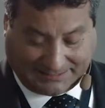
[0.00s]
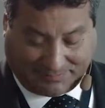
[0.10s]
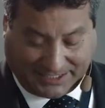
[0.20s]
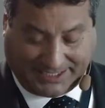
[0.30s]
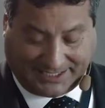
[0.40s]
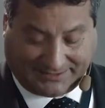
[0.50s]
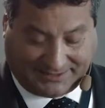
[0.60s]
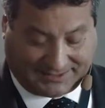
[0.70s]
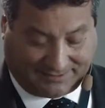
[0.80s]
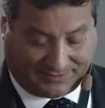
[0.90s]
By
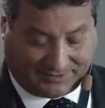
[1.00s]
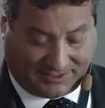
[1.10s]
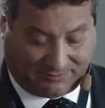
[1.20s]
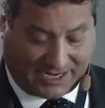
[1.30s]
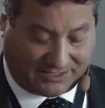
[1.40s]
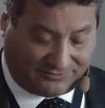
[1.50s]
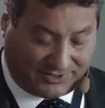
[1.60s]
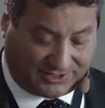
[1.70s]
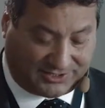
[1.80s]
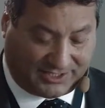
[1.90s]
1970, we had
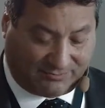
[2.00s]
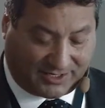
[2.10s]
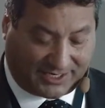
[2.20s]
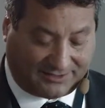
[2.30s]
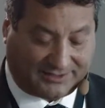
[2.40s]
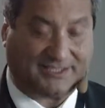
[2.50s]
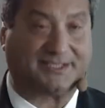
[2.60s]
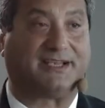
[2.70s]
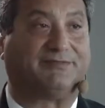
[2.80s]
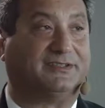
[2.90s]
reached the
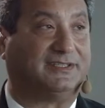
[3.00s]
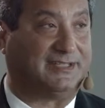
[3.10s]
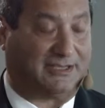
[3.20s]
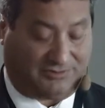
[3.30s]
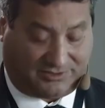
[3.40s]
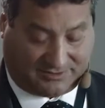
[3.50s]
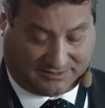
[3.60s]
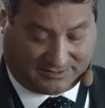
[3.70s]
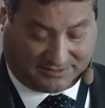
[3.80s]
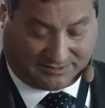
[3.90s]

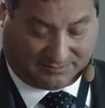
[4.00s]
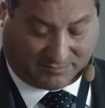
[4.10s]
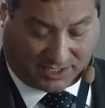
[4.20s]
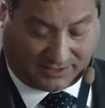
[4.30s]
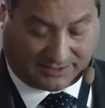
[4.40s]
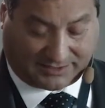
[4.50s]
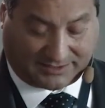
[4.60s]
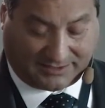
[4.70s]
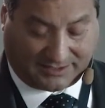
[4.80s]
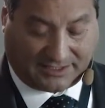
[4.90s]
170,000 mark,
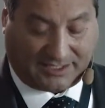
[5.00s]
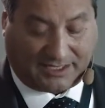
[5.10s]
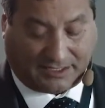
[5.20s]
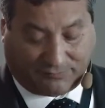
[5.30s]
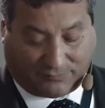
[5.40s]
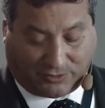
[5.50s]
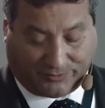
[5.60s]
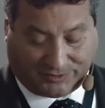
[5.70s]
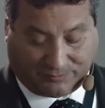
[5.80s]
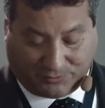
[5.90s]
and
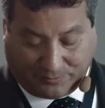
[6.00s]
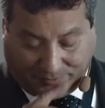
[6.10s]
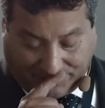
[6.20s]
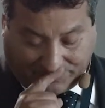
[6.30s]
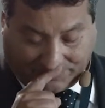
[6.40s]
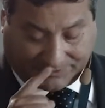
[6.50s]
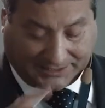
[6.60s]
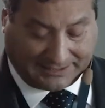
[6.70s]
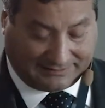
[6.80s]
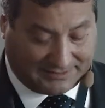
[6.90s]
following the boom period of the
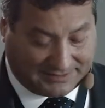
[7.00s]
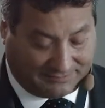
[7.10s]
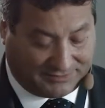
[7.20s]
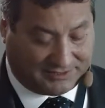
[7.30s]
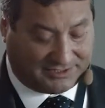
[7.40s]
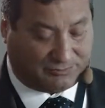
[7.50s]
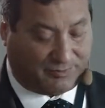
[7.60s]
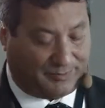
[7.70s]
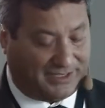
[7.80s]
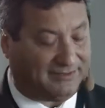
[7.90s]
1970s,
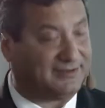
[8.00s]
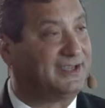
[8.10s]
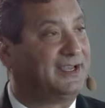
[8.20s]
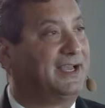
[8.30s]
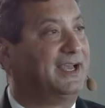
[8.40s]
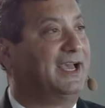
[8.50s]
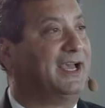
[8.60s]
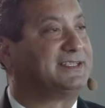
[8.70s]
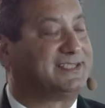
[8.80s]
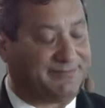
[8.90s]
we peaked
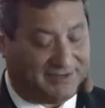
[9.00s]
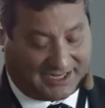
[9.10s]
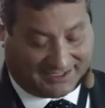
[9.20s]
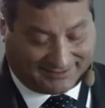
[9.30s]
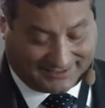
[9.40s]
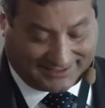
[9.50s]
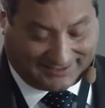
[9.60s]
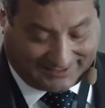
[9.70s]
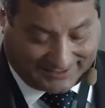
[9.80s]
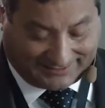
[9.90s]
at
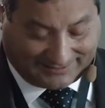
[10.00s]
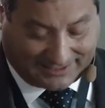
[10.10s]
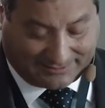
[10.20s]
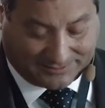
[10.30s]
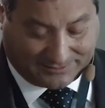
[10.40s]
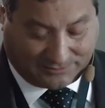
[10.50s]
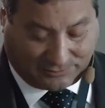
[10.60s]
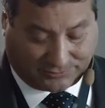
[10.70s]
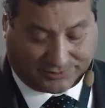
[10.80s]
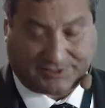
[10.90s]
730,000
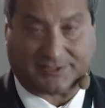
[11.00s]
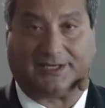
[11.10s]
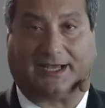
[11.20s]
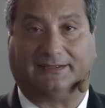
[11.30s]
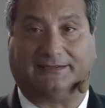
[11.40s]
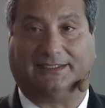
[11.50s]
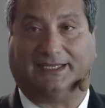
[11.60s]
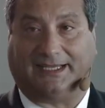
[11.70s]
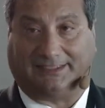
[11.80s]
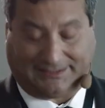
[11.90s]
tourists in
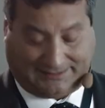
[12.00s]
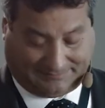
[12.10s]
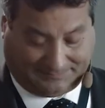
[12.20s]
1980.